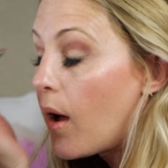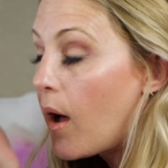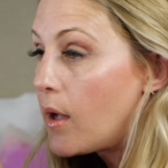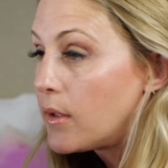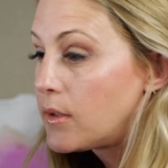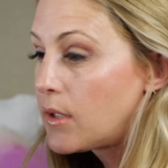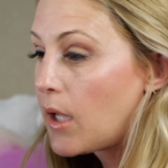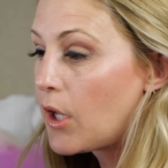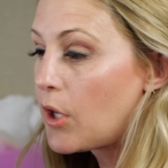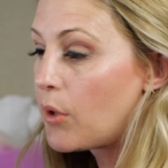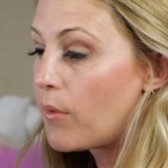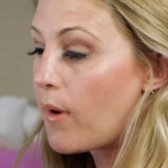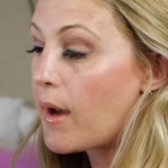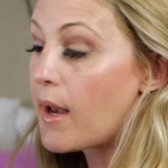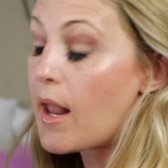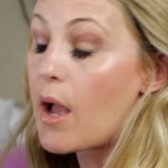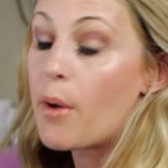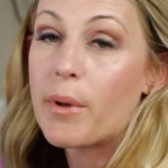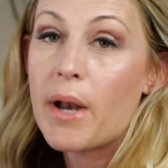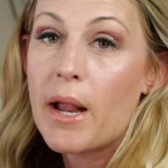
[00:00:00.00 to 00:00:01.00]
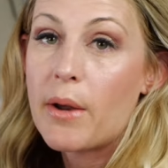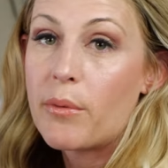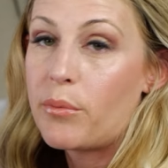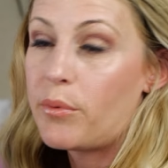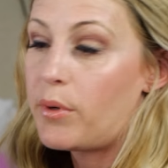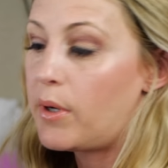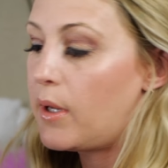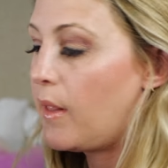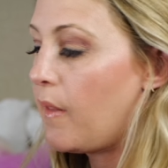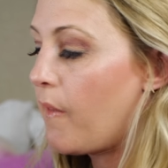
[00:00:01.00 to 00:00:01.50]
I'll tell you right now what I
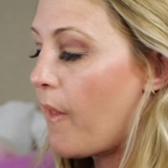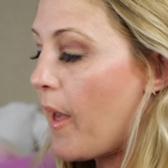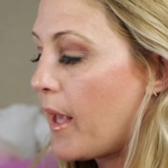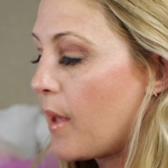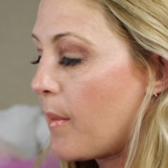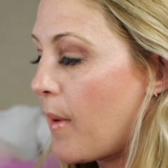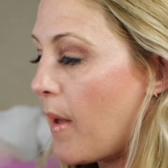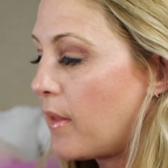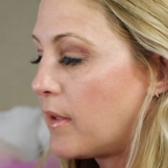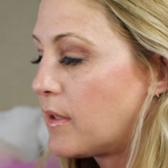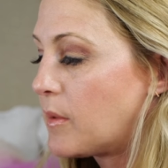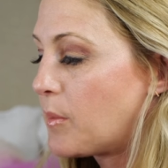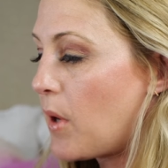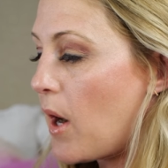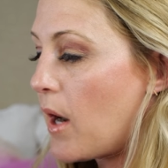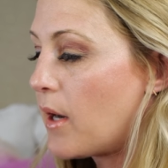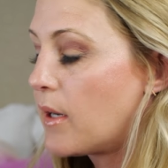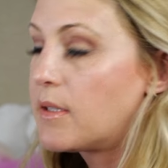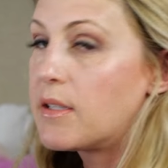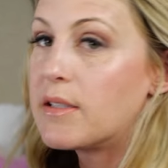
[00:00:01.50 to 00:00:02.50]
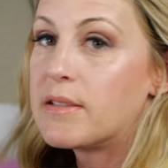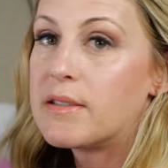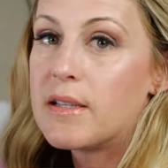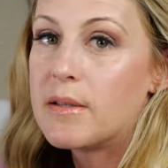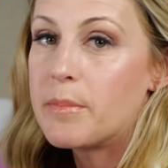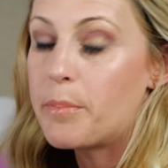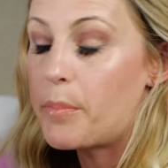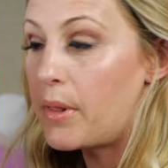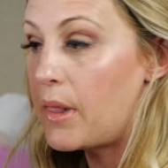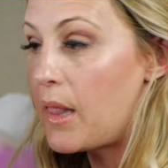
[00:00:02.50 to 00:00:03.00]
really like about this product is
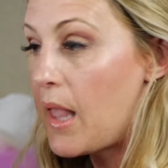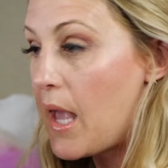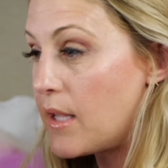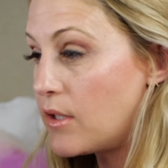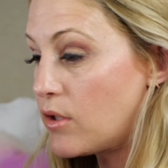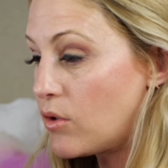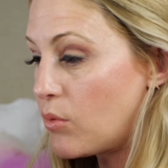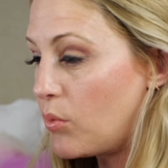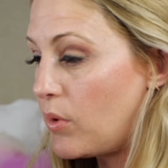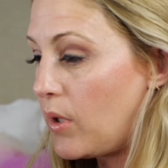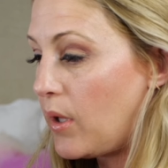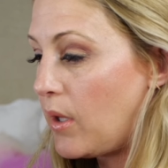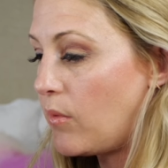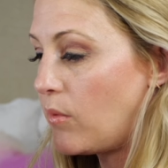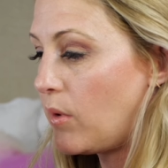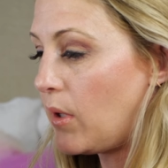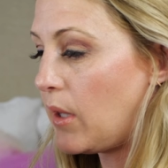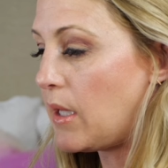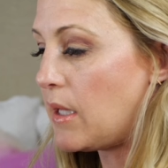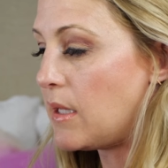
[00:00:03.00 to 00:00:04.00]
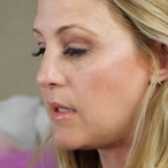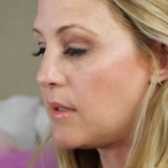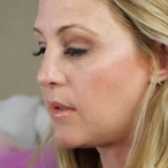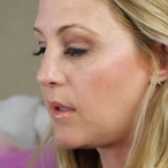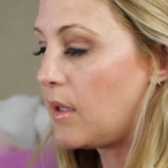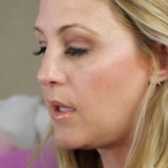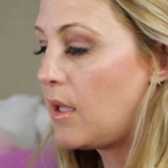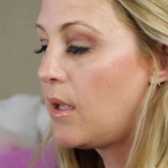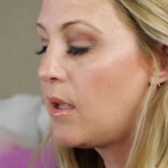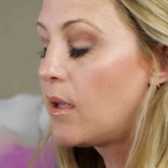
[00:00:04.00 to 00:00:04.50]
it blends really, really
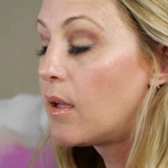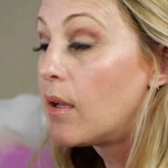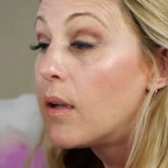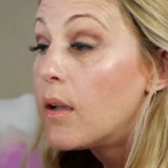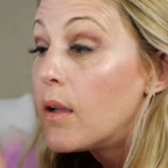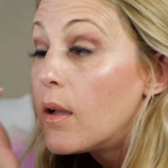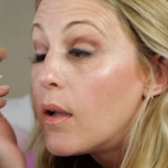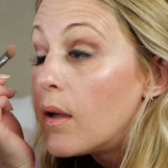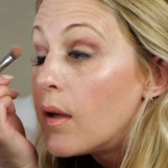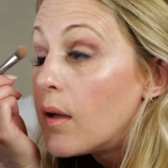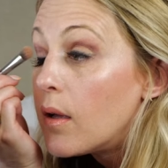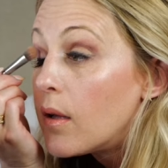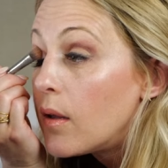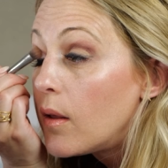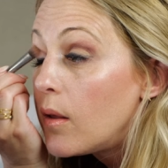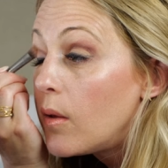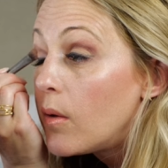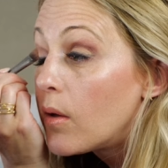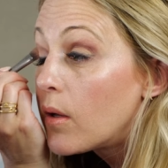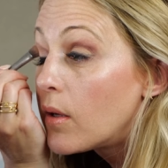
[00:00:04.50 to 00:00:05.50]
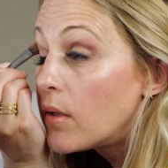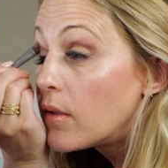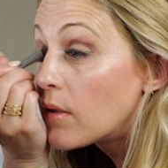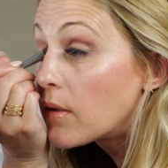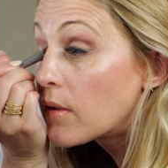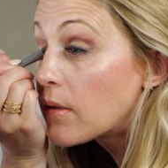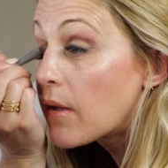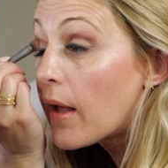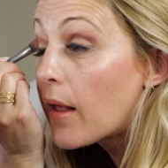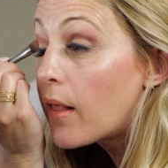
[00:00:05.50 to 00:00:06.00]
easily. You can
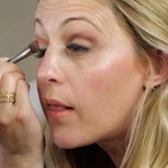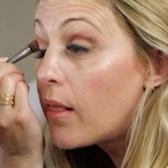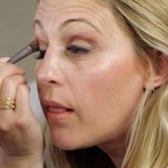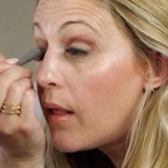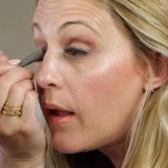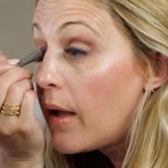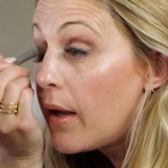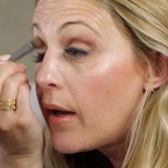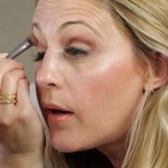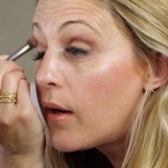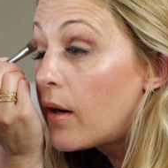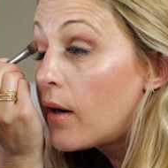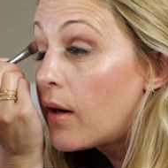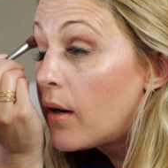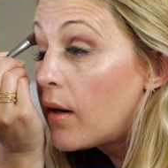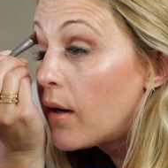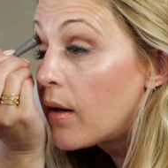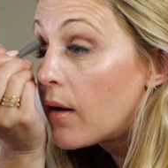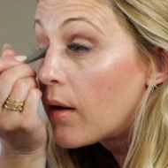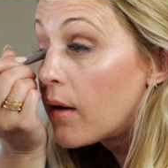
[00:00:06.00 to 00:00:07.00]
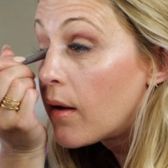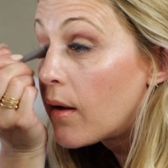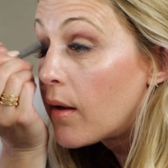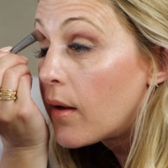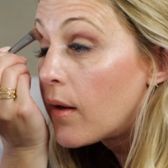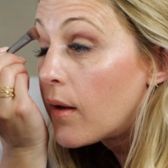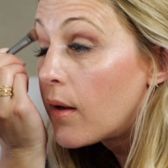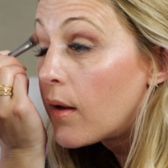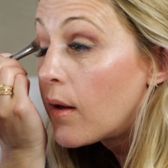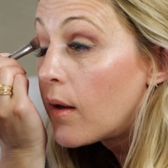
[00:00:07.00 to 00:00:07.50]
just like layer
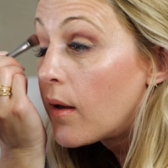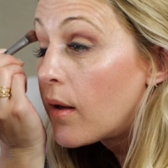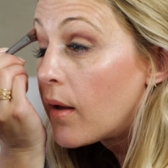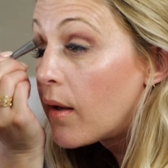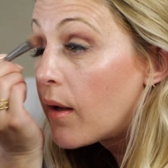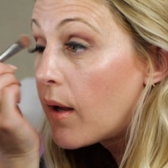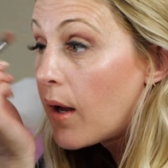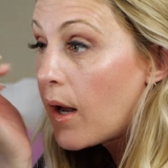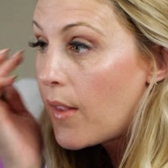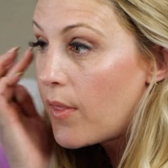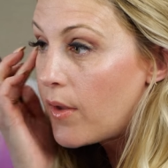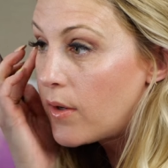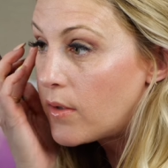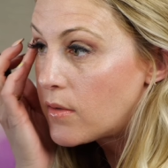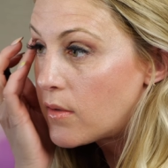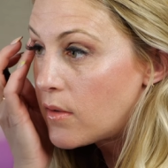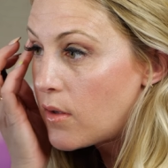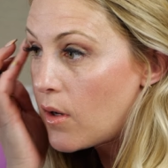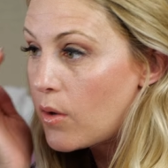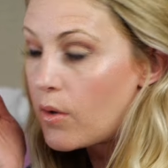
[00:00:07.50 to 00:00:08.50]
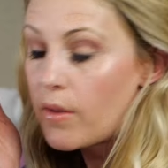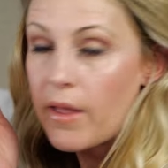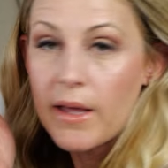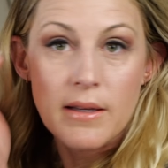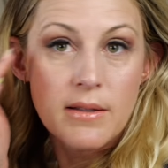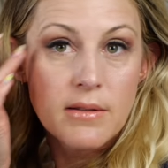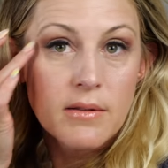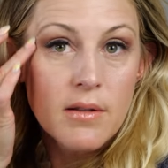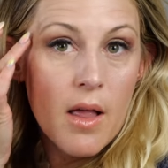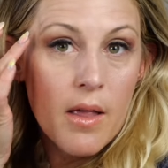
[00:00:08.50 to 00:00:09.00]
and there's no
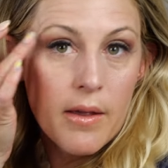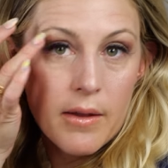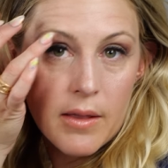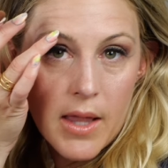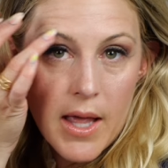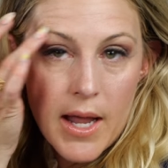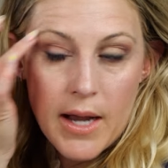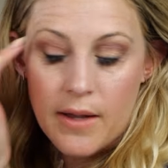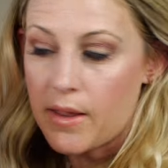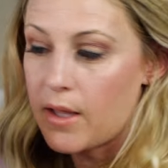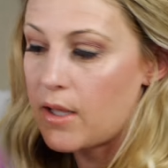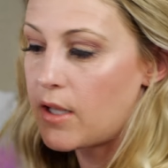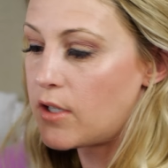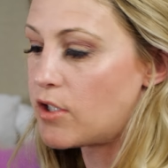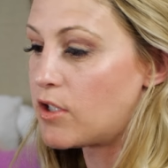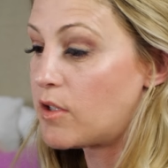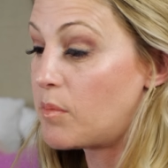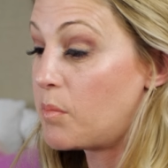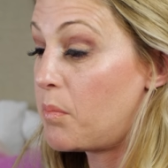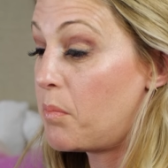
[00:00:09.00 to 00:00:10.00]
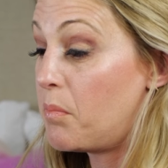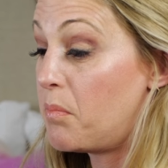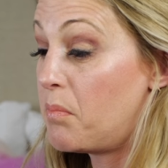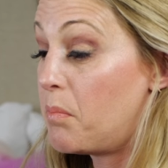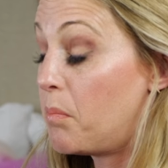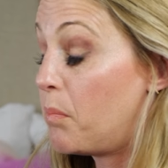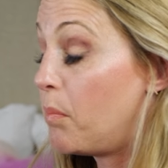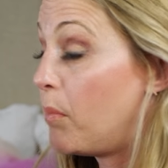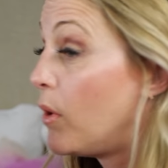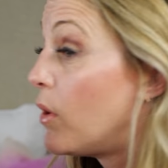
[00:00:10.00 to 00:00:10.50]
like solid line, like it just
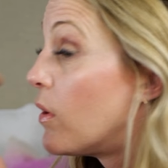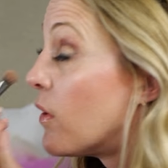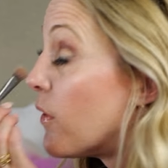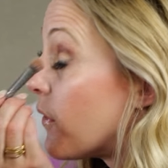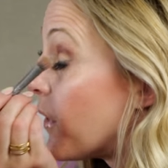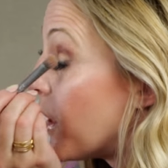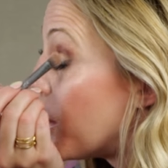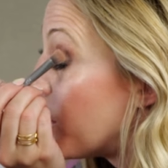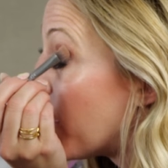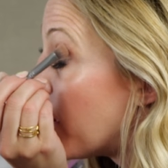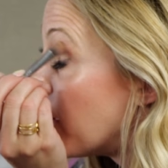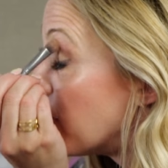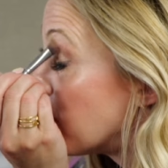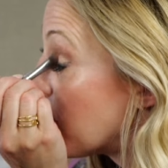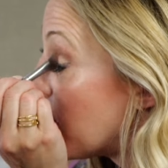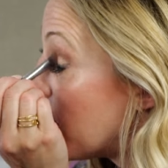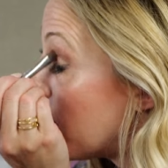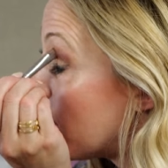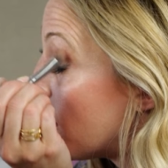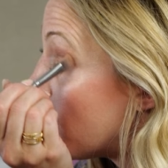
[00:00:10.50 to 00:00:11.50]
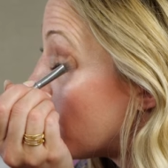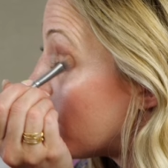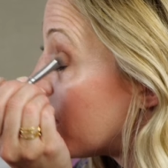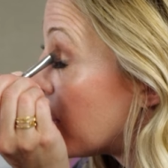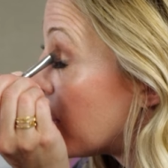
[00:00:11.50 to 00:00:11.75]
beautifully blends in.